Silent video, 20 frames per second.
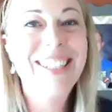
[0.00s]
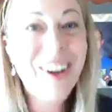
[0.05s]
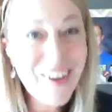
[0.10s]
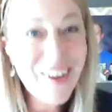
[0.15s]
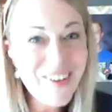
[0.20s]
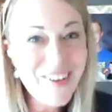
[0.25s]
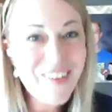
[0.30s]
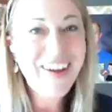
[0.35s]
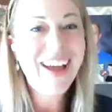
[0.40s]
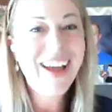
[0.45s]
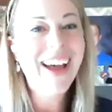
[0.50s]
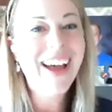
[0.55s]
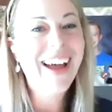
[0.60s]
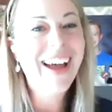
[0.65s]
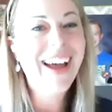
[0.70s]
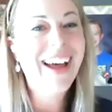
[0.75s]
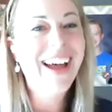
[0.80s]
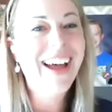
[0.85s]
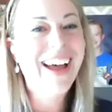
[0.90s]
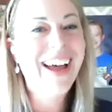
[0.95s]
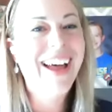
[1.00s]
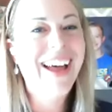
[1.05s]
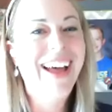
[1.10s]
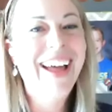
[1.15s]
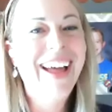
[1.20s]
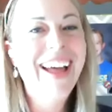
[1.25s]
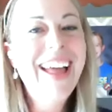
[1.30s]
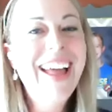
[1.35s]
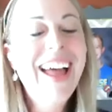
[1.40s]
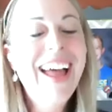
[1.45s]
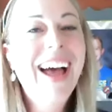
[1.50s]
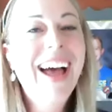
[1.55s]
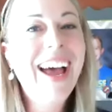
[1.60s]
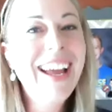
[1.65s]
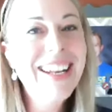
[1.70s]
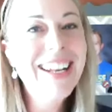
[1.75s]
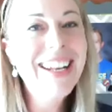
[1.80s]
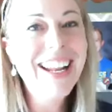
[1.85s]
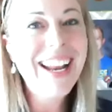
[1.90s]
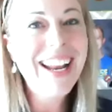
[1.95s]
so
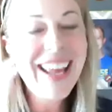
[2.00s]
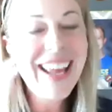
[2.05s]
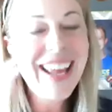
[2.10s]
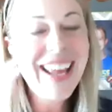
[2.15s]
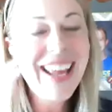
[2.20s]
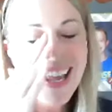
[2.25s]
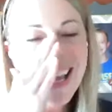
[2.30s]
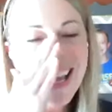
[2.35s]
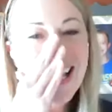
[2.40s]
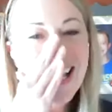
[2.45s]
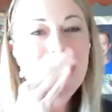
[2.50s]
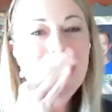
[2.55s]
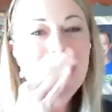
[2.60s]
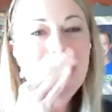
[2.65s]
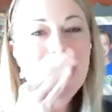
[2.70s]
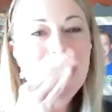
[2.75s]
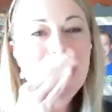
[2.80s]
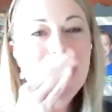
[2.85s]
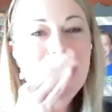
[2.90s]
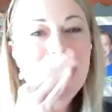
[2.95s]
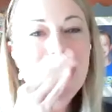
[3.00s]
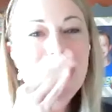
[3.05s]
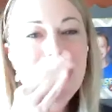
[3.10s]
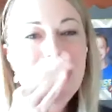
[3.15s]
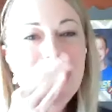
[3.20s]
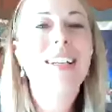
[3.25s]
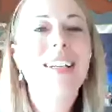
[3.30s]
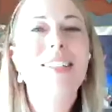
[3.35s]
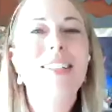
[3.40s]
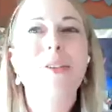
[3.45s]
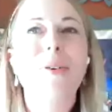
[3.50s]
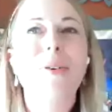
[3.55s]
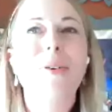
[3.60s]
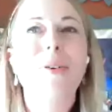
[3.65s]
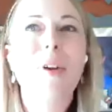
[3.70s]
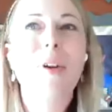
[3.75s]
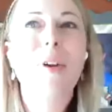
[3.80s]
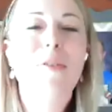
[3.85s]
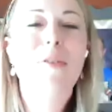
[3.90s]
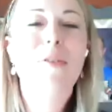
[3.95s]
I did it. So I just want to
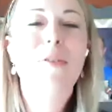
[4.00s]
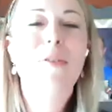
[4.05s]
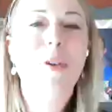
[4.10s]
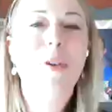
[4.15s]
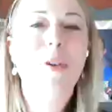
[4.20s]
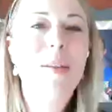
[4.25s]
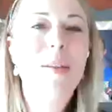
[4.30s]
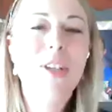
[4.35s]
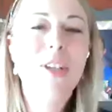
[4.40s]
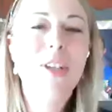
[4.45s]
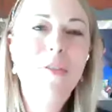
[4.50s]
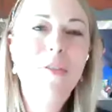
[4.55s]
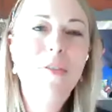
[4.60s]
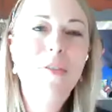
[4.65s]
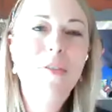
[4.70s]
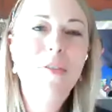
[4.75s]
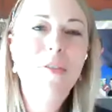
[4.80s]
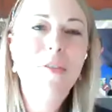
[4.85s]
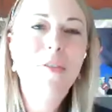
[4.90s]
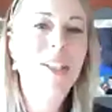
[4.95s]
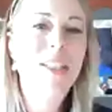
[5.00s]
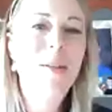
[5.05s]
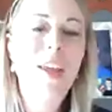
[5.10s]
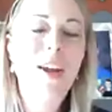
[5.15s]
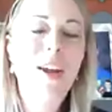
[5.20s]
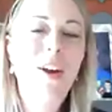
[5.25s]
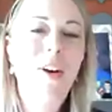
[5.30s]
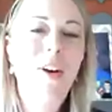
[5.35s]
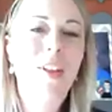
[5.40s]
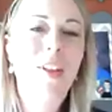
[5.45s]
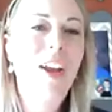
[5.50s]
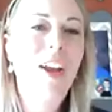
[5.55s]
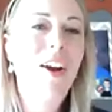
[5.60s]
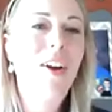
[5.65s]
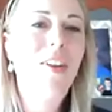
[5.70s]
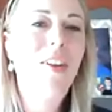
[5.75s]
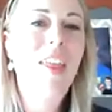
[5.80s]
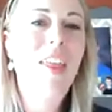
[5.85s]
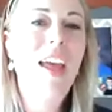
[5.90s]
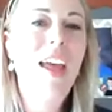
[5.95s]
reinforce something. Jennifer mentioned something
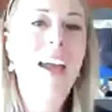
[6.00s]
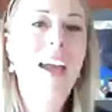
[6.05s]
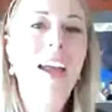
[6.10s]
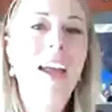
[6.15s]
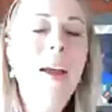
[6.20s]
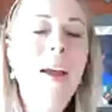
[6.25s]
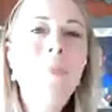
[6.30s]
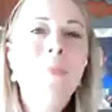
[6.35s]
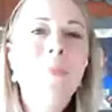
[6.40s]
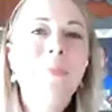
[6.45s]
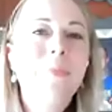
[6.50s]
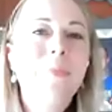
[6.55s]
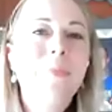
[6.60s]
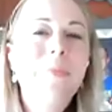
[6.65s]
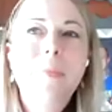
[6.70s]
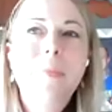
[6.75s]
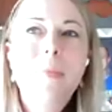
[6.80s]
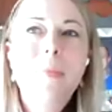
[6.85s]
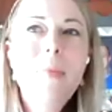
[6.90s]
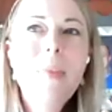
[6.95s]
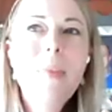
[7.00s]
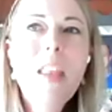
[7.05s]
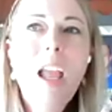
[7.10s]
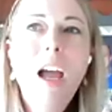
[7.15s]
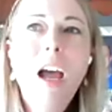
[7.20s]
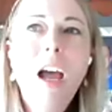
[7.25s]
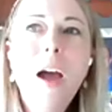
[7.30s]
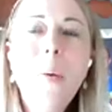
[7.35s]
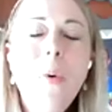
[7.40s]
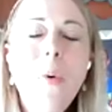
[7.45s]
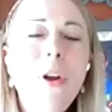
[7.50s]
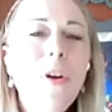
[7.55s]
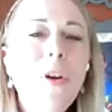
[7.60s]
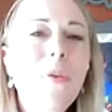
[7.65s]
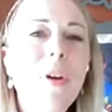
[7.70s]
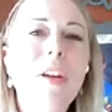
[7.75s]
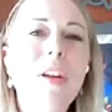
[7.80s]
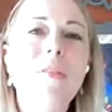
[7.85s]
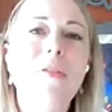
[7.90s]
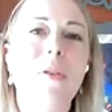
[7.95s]
earlier that I
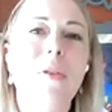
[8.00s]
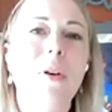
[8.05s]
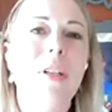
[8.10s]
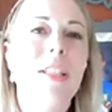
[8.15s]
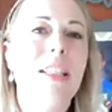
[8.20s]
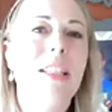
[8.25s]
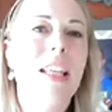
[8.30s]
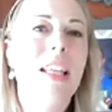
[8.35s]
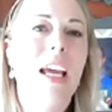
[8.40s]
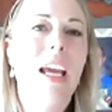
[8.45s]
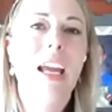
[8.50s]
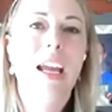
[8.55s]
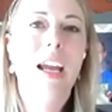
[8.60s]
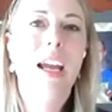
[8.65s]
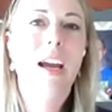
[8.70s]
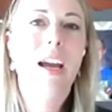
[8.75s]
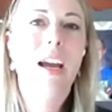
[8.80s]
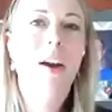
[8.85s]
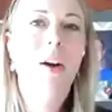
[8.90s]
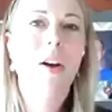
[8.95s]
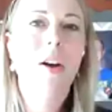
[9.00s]
want to reinforce that